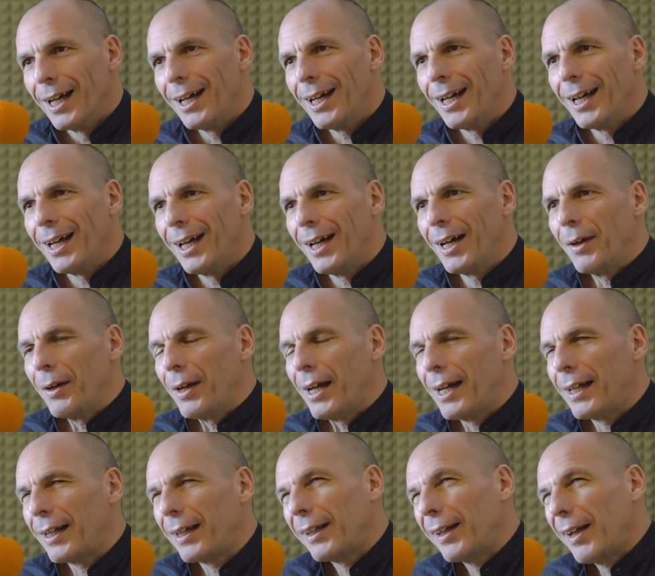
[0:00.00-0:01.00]

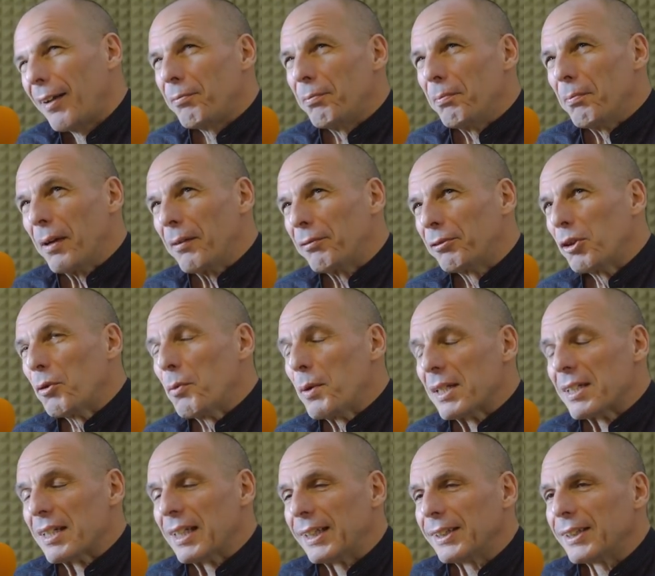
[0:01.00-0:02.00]
And a few
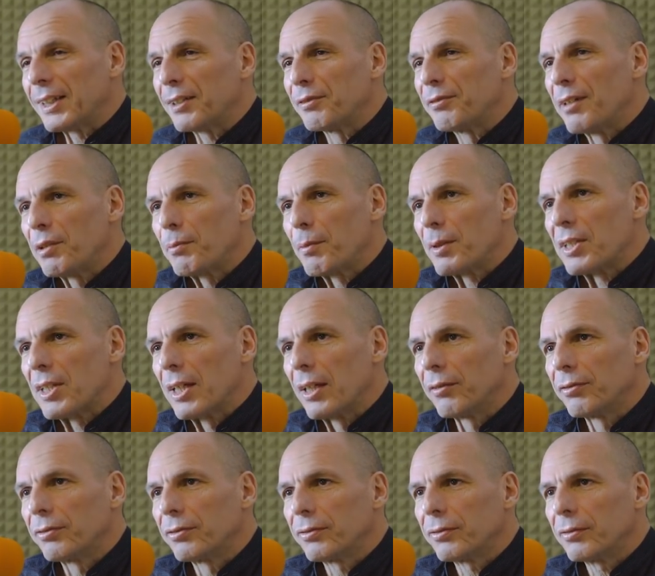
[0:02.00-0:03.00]
weeks later, I found
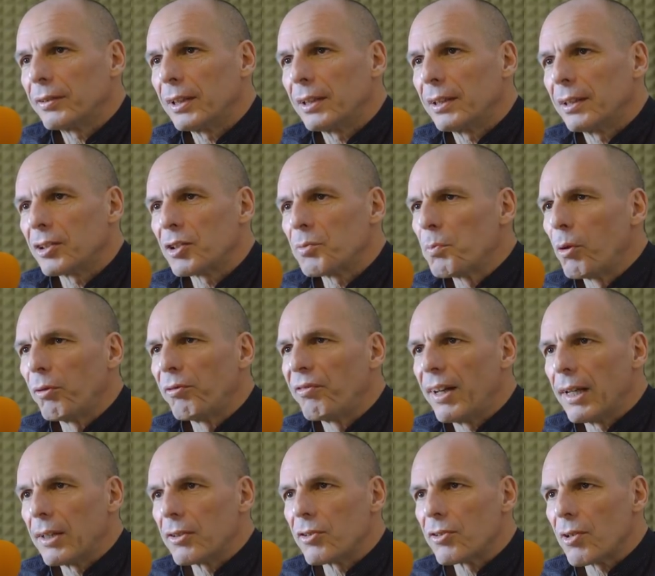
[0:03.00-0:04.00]
myself in a small
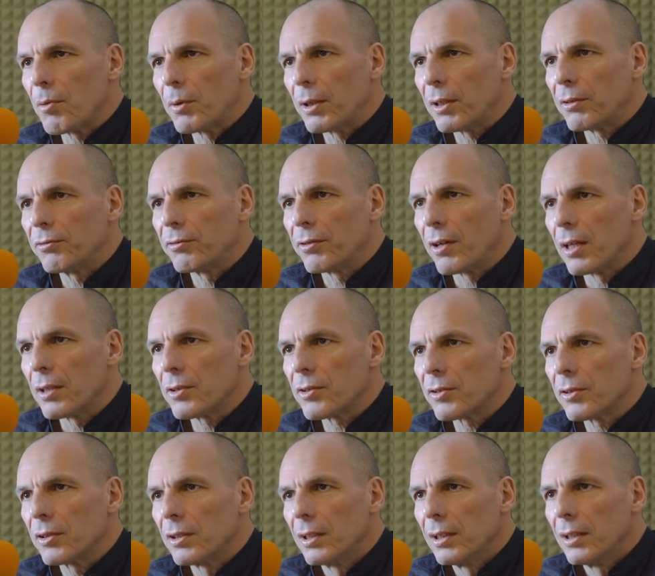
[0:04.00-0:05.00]
village somewhere in
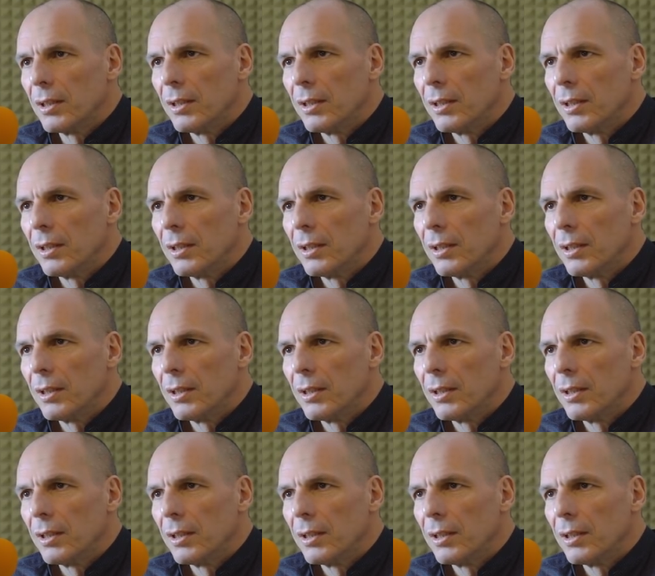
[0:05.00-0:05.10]
France.